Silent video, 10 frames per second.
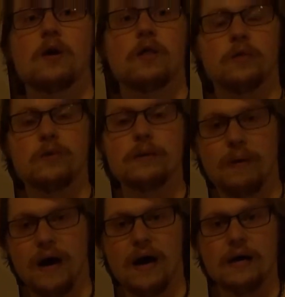3
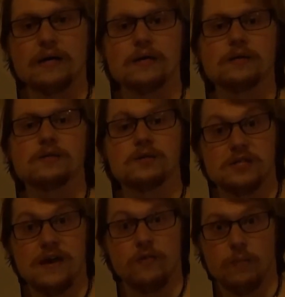pi is
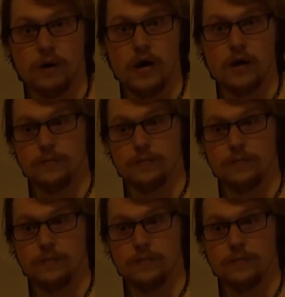7 pi.